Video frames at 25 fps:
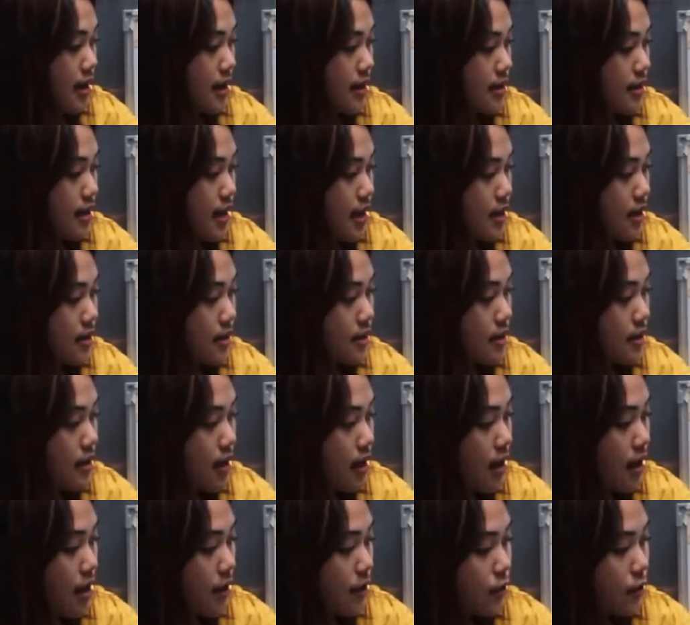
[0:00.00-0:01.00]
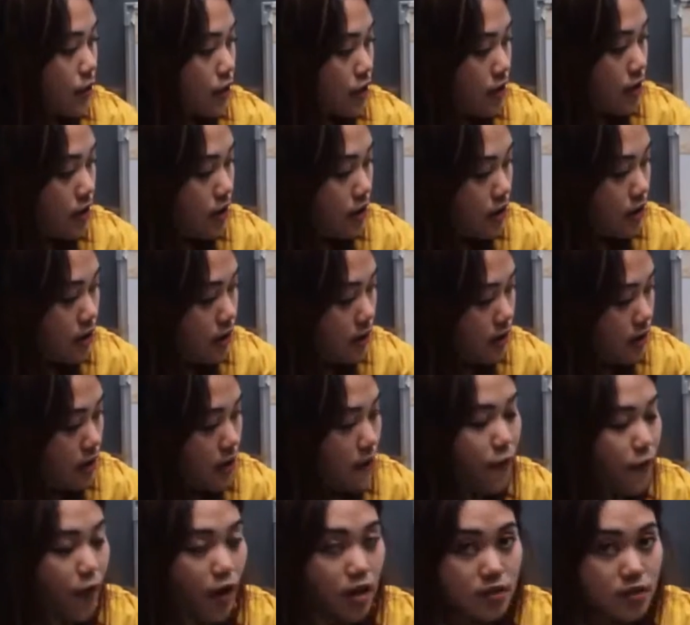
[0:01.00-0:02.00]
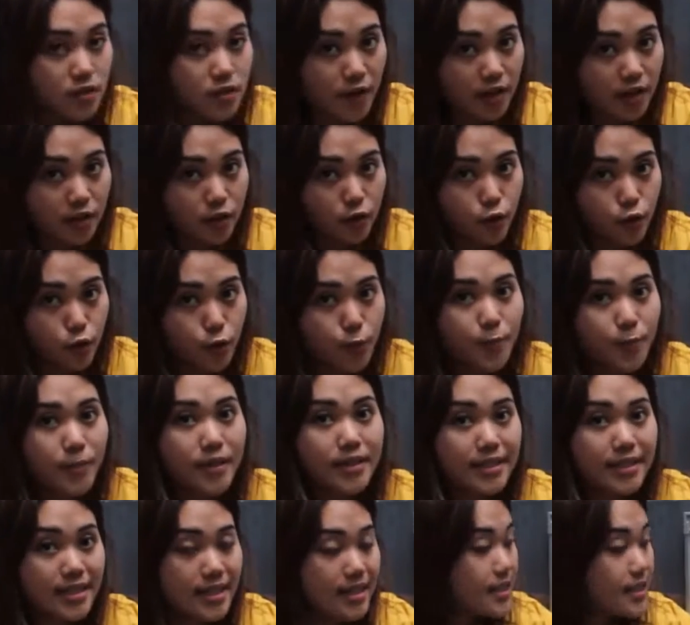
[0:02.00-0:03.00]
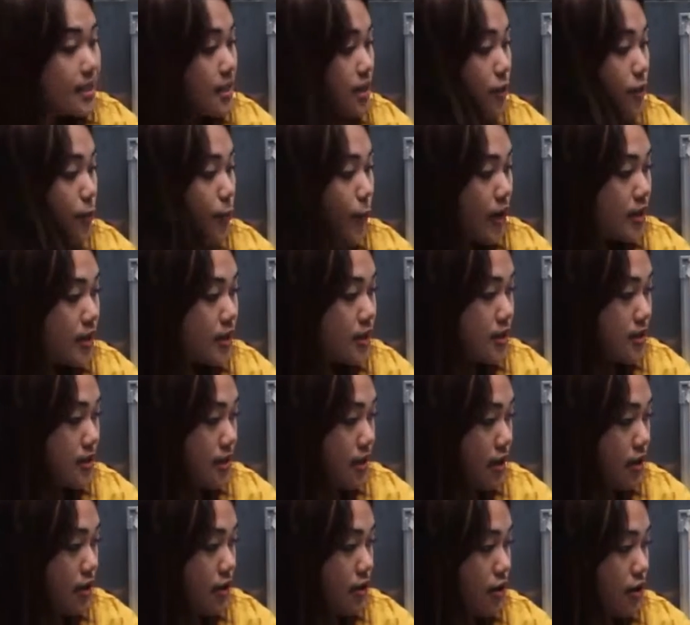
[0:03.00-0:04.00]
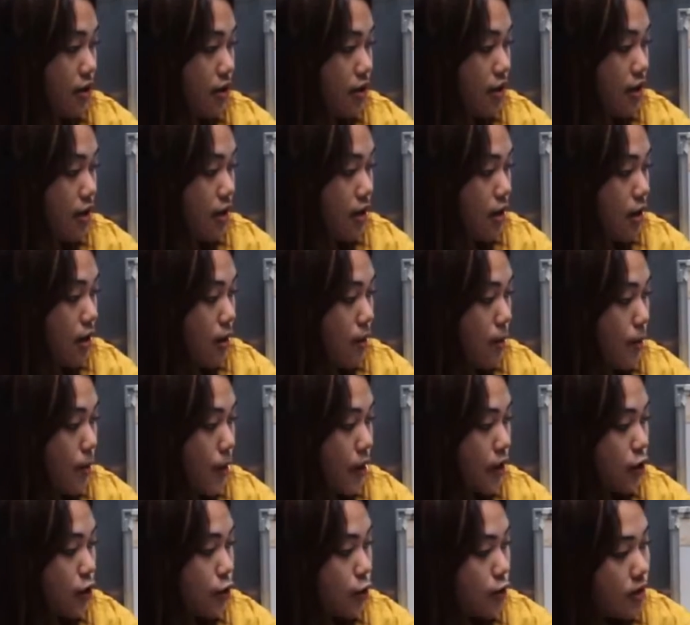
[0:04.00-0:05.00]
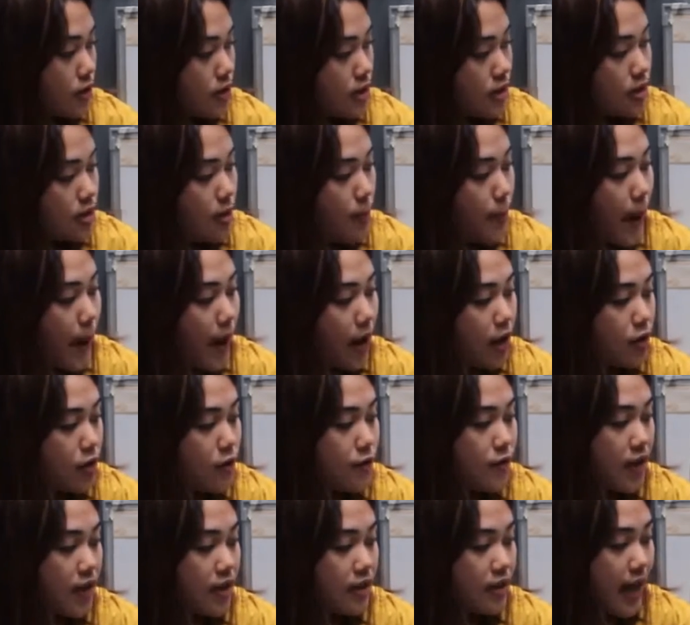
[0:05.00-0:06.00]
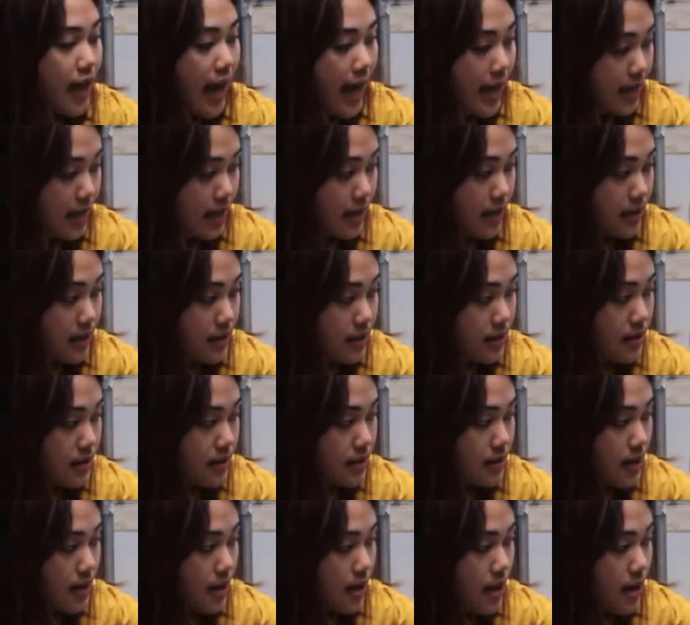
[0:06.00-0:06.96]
and then the phosphate group is still present here. But using the pyruvate kinase,